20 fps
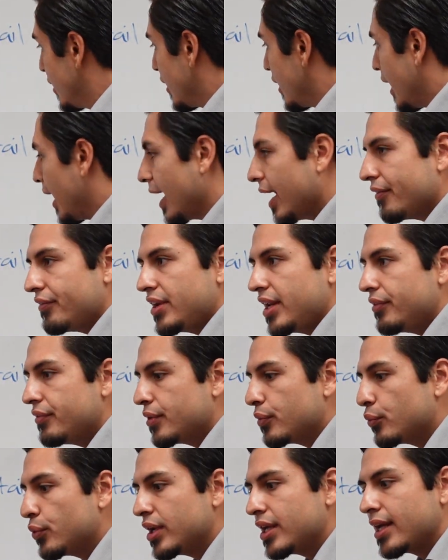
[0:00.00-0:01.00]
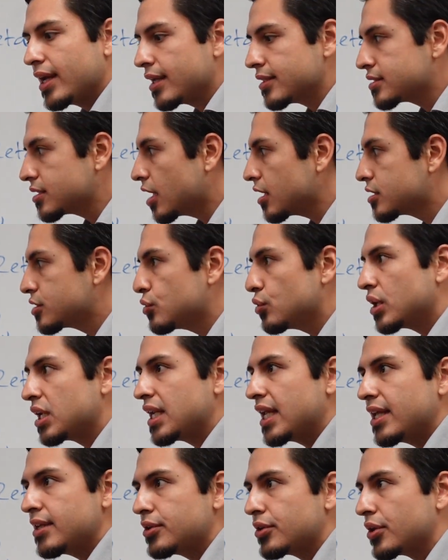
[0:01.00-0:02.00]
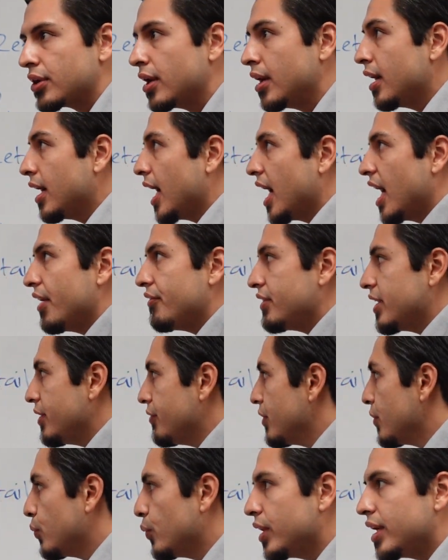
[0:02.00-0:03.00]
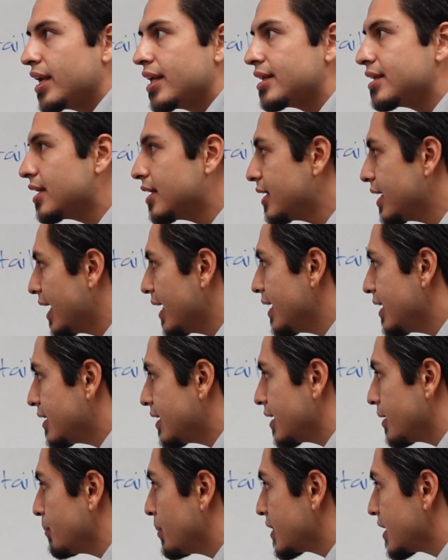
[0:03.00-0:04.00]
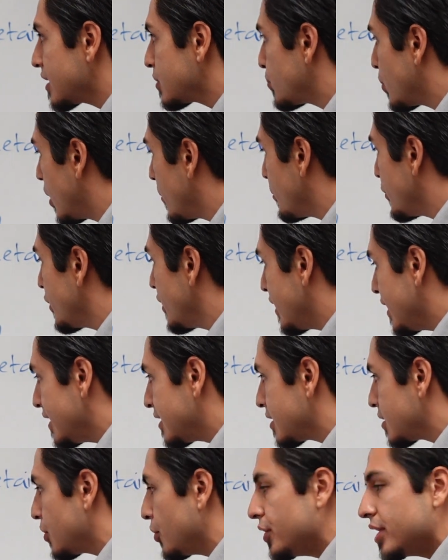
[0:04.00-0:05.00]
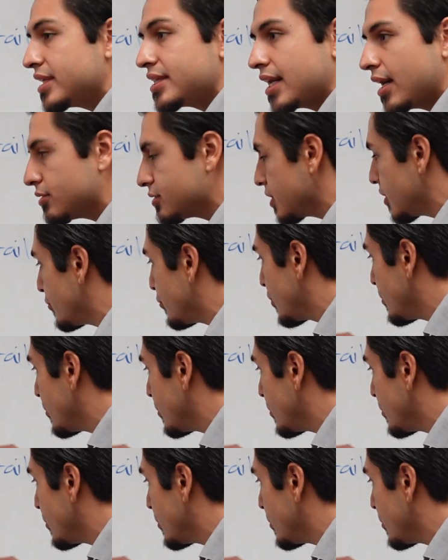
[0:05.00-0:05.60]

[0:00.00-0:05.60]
I haven't even went and talked to a lender. I haven't even went and done anything, but this property needs $30,000 of